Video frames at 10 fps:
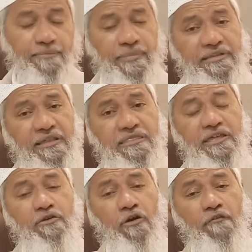but the
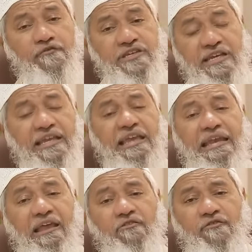sin of shirk he'll
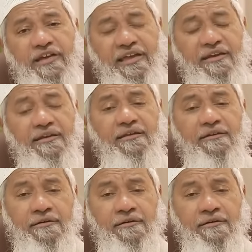never forgive.